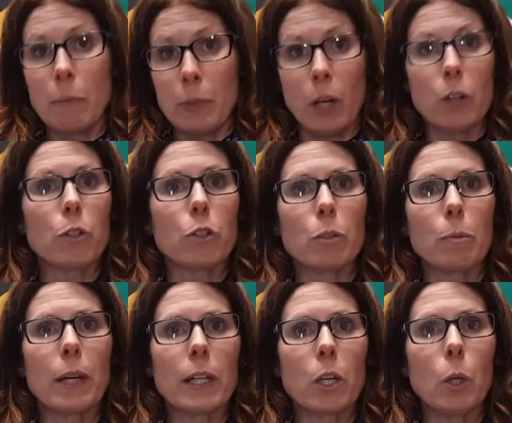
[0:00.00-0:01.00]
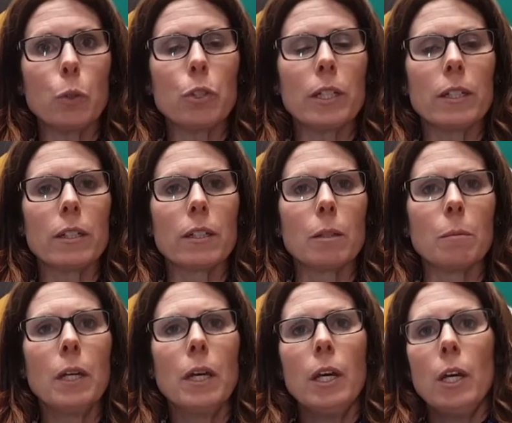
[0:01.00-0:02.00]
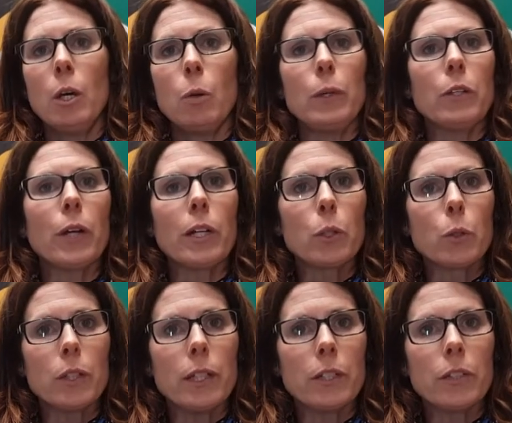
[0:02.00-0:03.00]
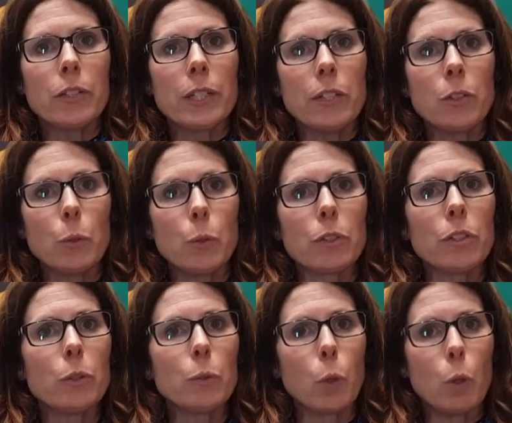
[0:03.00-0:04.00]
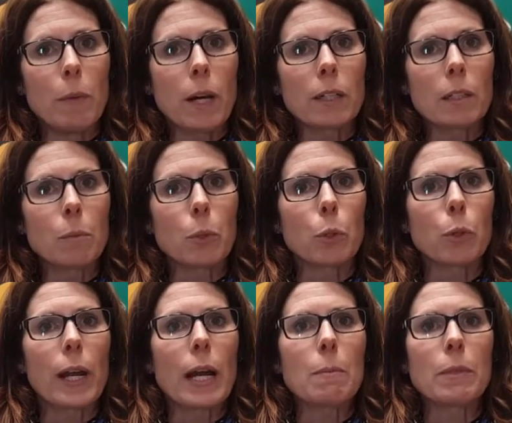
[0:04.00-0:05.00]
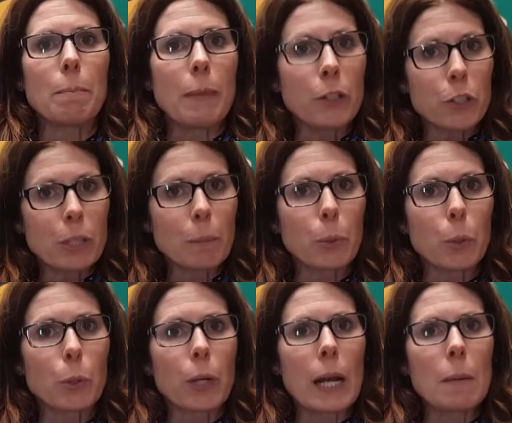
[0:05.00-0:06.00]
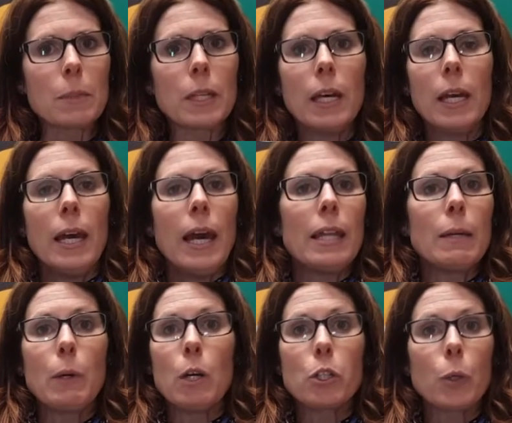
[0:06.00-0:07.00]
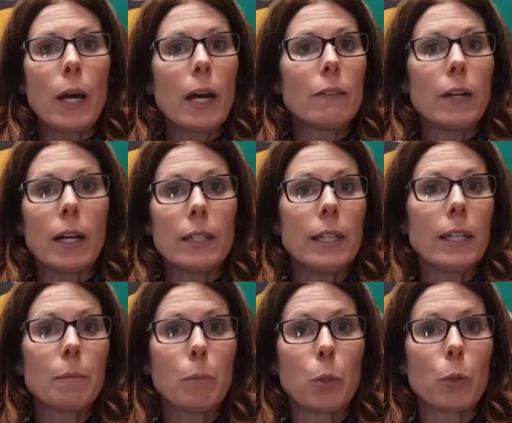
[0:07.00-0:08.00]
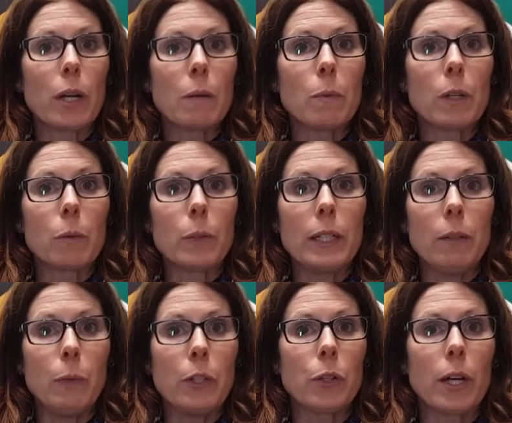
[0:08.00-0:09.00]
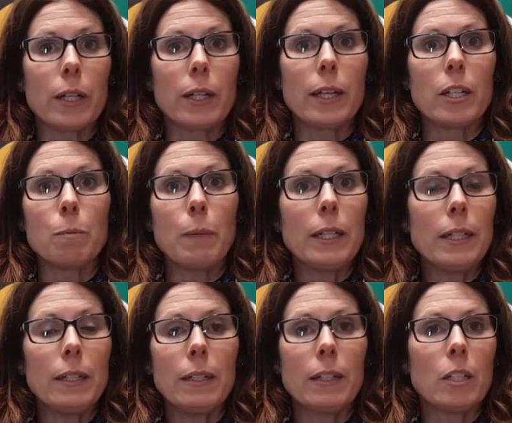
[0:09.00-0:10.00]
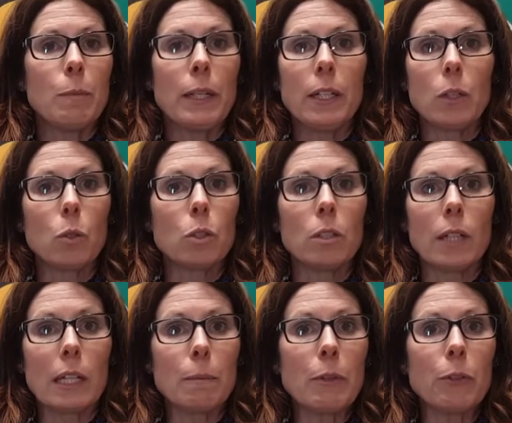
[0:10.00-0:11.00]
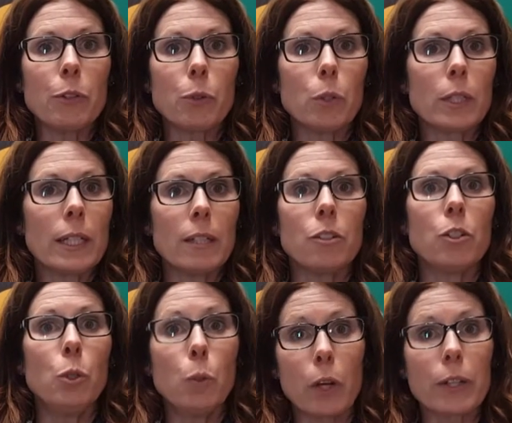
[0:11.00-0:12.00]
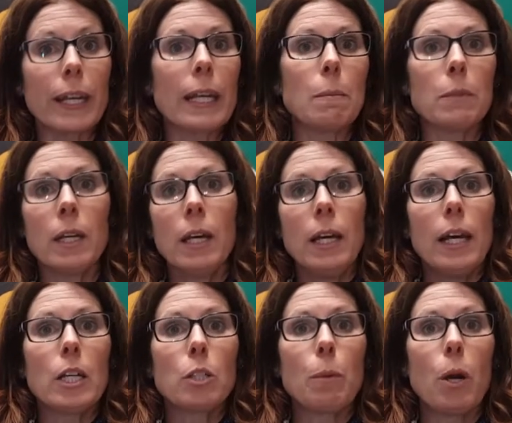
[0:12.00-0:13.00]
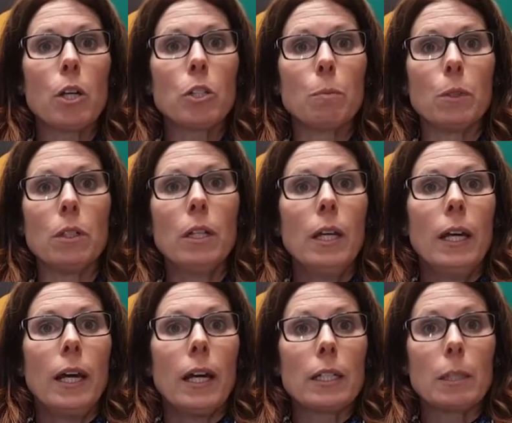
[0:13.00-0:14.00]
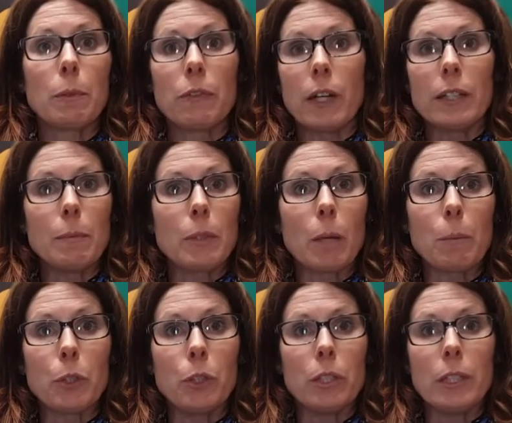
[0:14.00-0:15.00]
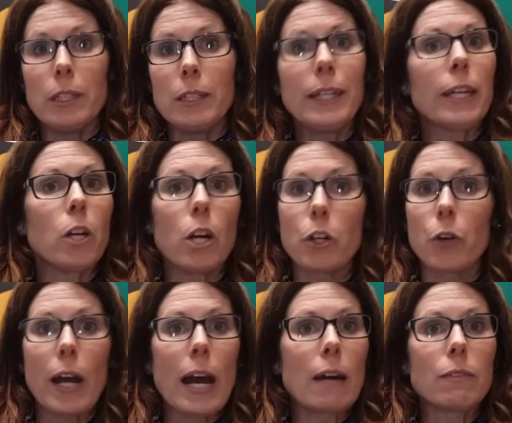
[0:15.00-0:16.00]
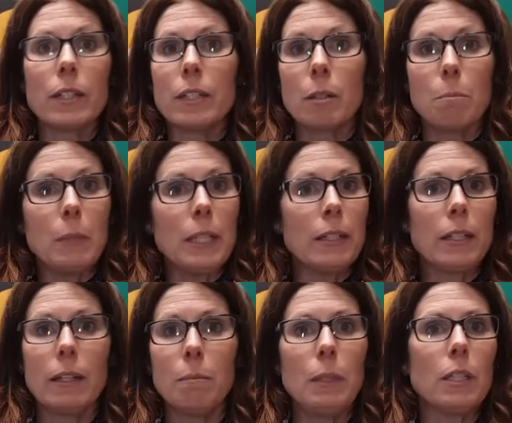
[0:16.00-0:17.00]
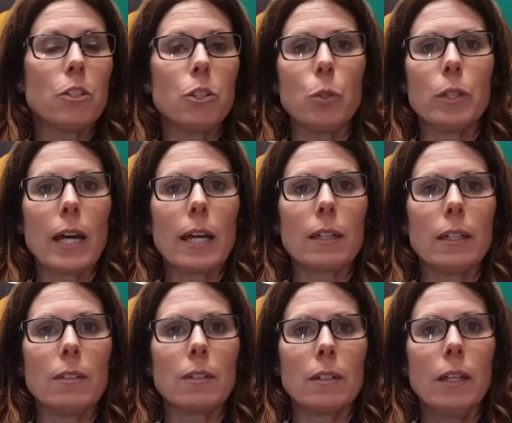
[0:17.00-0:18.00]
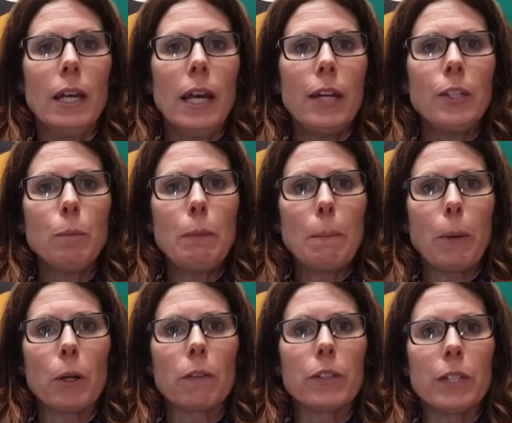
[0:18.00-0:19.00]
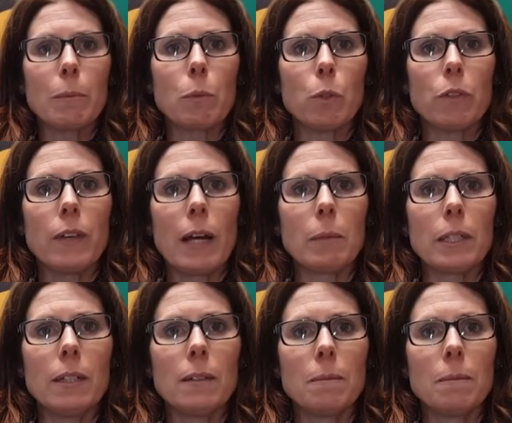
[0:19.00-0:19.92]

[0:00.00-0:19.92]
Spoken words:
then we also supply coaching to them. We try to go to the inner city schools and do role modeling programs and mentorship programs. And then we also have a ticket program where we try to get as many local elementary school kids to our games as possible to provide them an opportunity to get autographs and to meet the student athletes and just be a part of the Timberwolf family.